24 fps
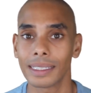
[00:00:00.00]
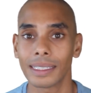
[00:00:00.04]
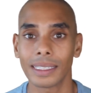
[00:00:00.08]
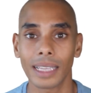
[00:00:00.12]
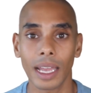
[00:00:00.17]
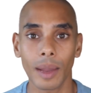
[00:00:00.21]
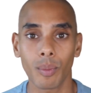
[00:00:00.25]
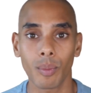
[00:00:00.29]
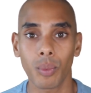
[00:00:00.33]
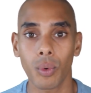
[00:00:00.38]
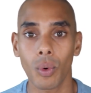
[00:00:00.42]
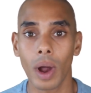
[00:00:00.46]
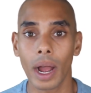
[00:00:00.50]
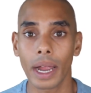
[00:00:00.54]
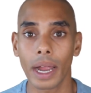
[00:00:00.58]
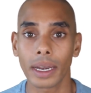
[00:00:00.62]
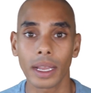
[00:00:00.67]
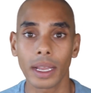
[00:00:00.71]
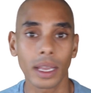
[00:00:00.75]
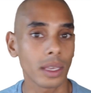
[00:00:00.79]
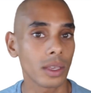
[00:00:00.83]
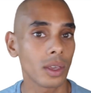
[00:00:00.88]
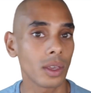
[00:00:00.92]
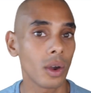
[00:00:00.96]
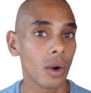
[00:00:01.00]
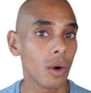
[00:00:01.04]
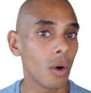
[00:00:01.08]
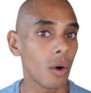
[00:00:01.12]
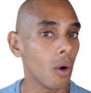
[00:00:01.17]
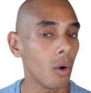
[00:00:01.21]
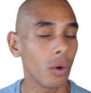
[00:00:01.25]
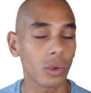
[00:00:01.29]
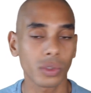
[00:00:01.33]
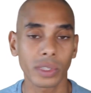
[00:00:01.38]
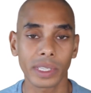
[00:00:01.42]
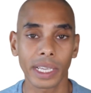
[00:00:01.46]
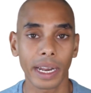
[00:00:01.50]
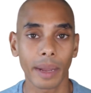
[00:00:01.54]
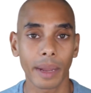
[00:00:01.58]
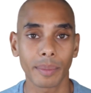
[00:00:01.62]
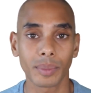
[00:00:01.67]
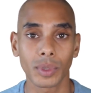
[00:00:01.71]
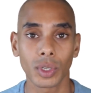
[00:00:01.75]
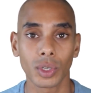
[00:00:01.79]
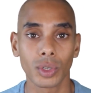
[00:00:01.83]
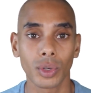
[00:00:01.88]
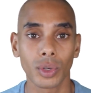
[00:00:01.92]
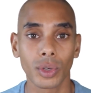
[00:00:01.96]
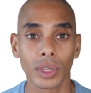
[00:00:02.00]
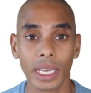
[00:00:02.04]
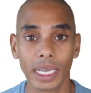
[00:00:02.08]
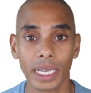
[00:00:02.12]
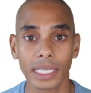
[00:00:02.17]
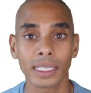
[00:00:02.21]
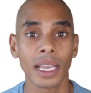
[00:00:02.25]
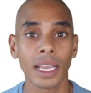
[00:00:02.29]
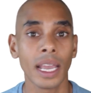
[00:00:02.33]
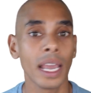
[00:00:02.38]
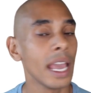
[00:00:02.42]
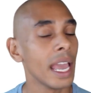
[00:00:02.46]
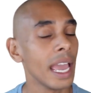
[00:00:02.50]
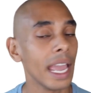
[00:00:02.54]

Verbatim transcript: step one, you're all set up to do this.